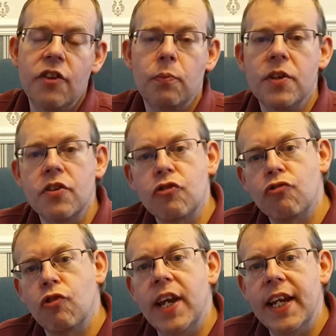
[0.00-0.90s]
were
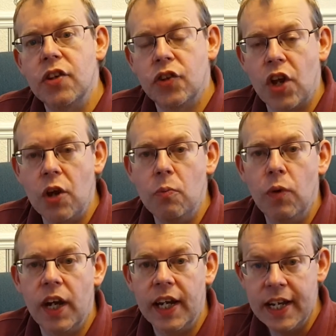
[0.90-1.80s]
destroying
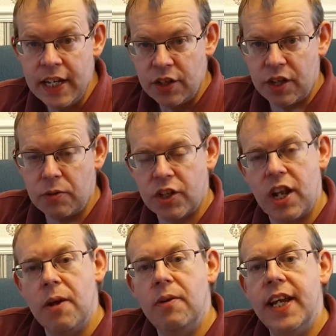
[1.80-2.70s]
stonework. So
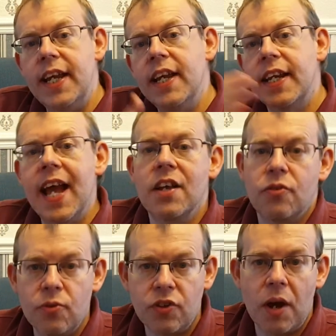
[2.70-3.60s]
slowly,
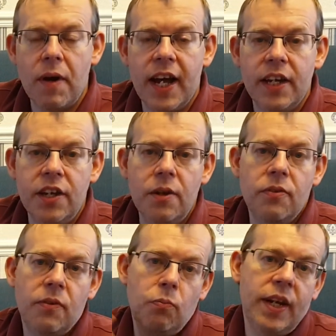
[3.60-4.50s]
castles go out of
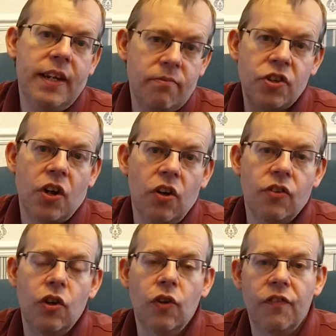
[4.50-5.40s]
use and we start
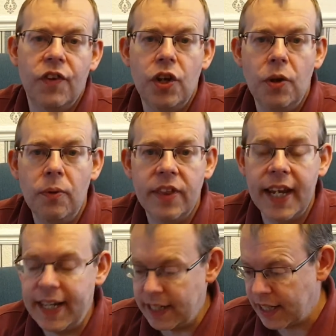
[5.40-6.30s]
to look for new
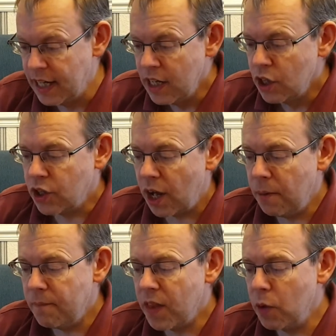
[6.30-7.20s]
things.
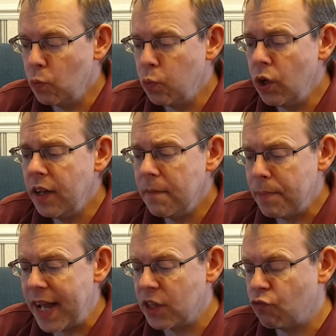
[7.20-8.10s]
So one of the
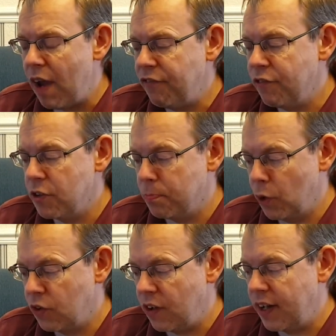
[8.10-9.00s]
best reference
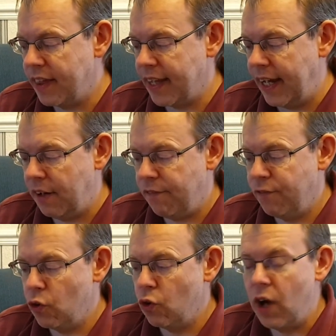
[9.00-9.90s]
books, I think,
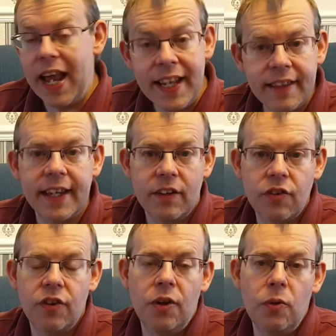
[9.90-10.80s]
for anything
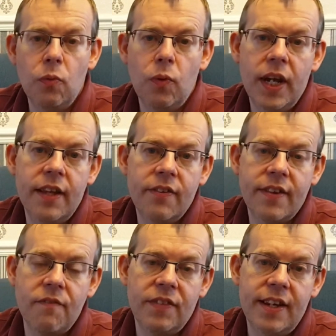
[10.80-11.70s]
to do with
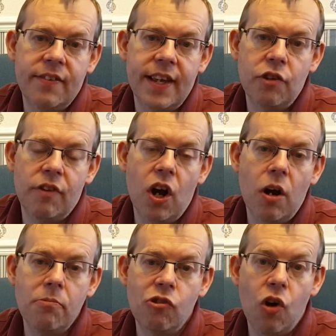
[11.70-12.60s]
17th century
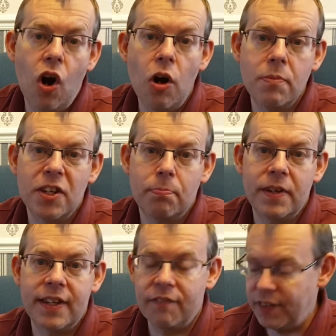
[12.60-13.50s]
armour, or armour
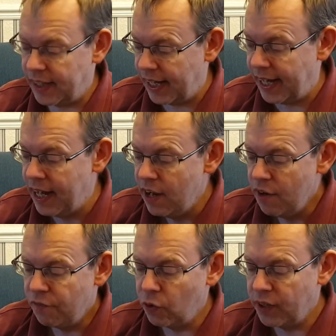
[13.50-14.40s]
specifically
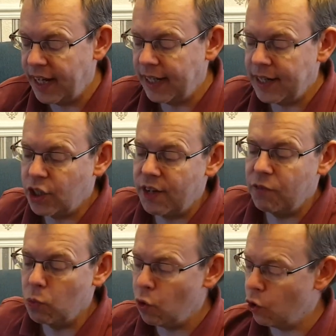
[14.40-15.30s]
for the English
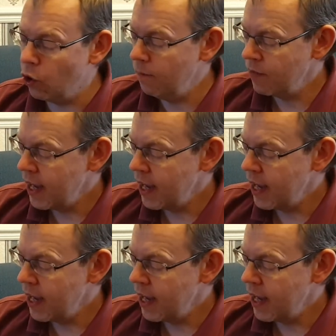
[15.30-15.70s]
Civil War,